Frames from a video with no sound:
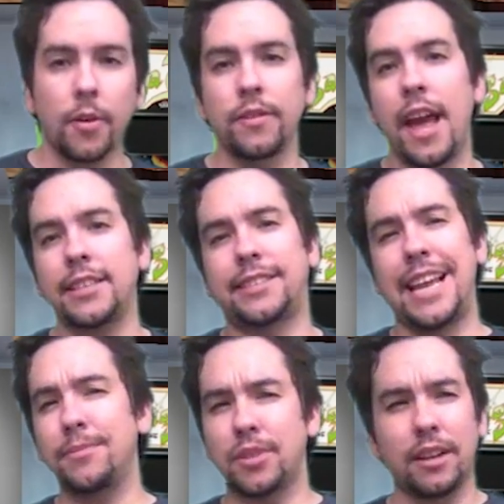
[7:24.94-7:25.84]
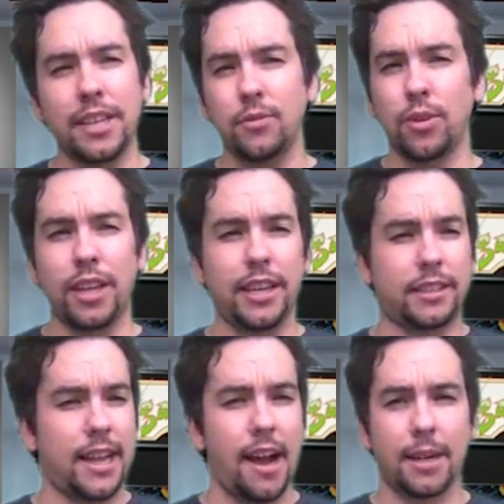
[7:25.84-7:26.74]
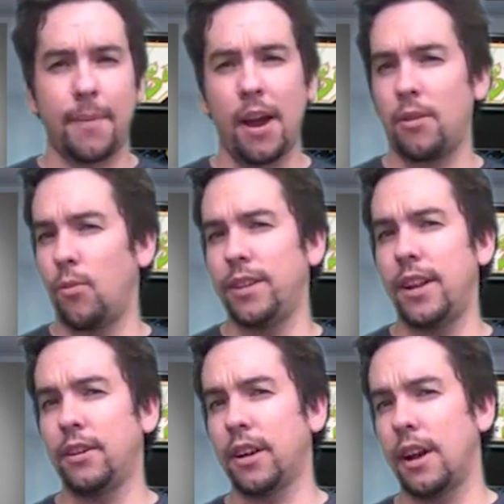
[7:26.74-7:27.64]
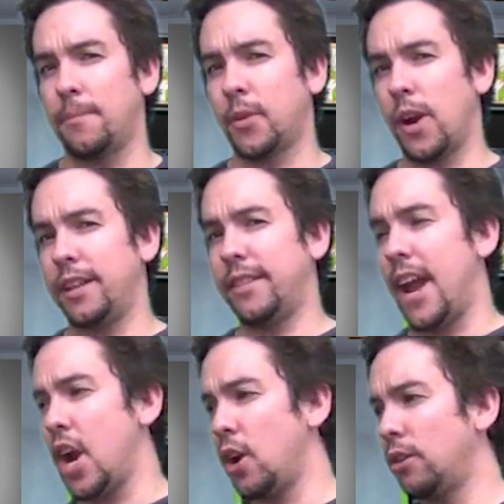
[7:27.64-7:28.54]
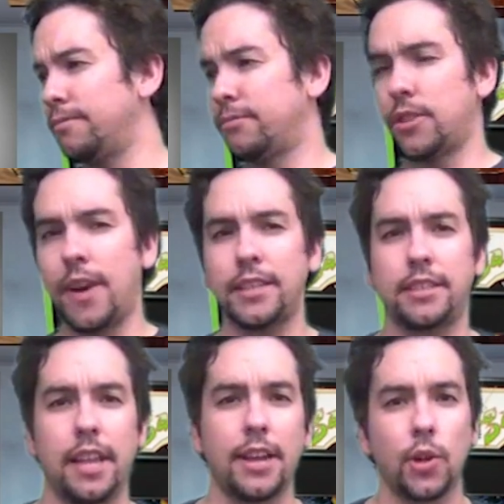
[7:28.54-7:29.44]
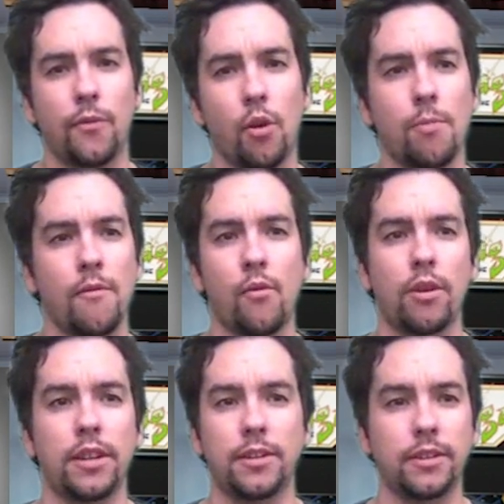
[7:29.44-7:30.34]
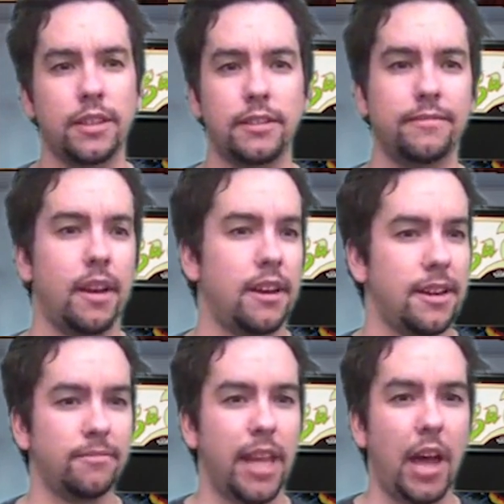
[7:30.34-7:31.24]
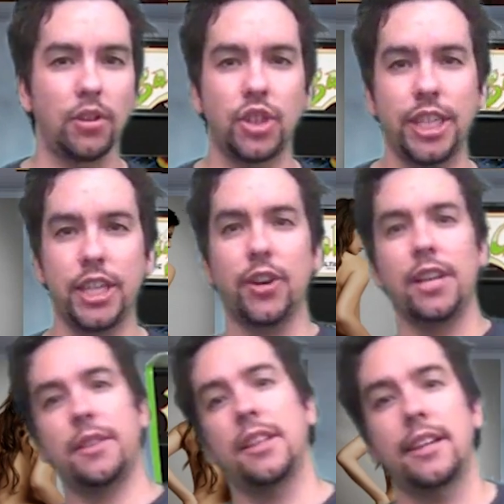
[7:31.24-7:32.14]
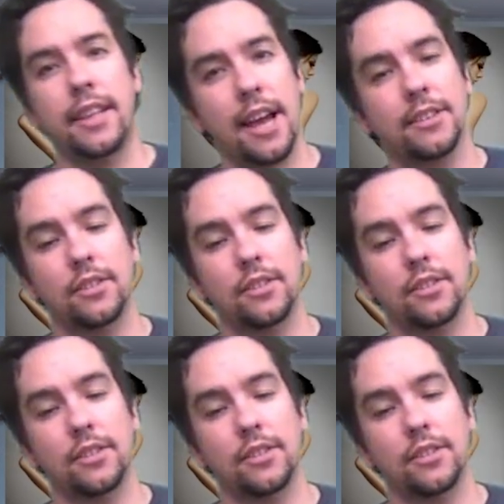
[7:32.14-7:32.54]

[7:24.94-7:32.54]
Other than that, Samsung didn't really talk about when they were going to upgrade their devices to Android four point four. Neither did um, L G or anything like that.